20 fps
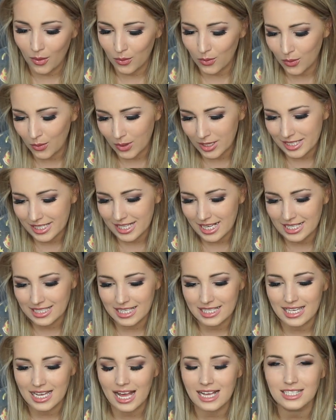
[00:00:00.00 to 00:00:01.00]
Ooh, what's this?
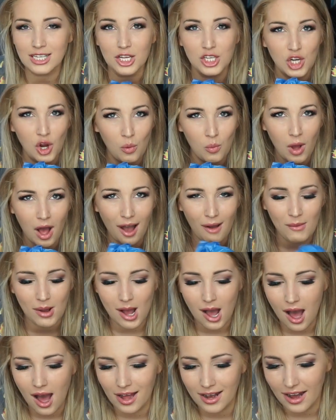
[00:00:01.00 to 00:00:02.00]
This has a
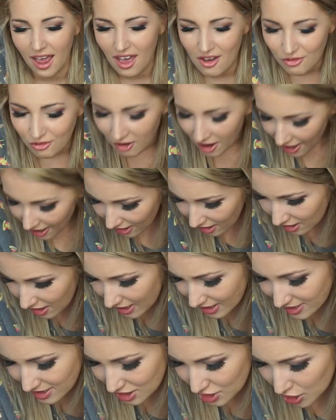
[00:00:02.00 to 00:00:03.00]
chihuahua on it. Frank,
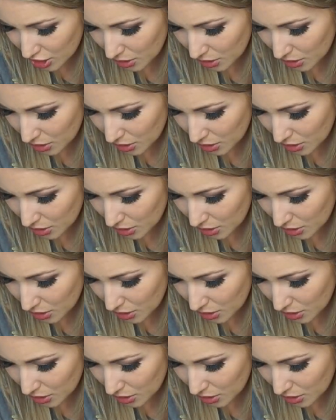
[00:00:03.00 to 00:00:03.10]
look, it's a